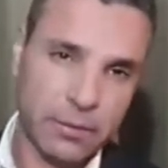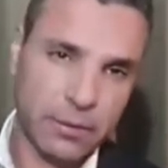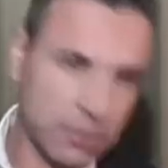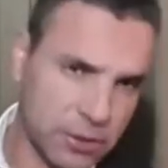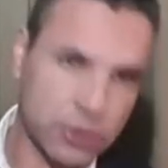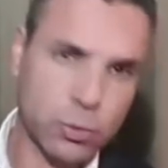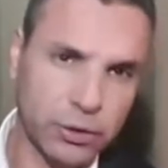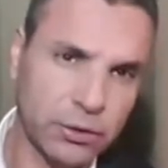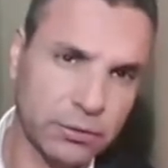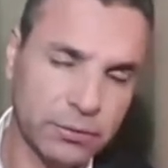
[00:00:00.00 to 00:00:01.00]
in this
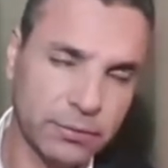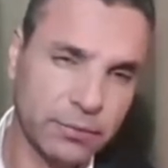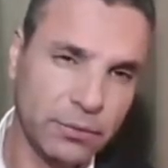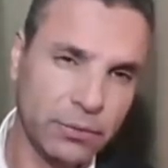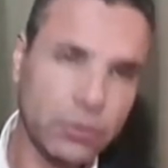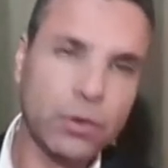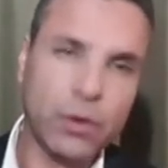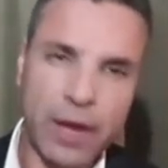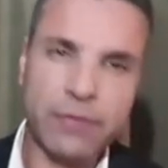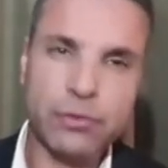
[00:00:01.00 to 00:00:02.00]
world, you're
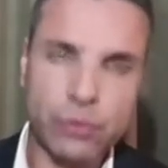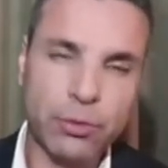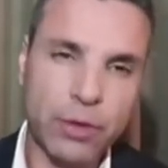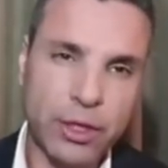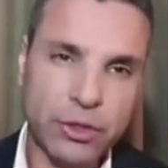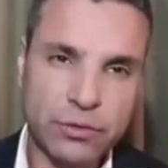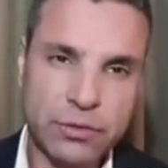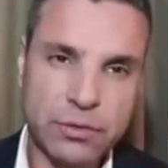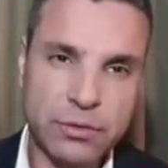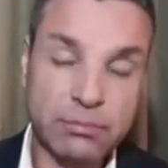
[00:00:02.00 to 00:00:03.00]
going to have
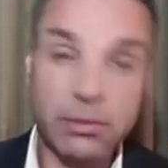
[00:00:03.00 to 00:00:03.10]
tribulations,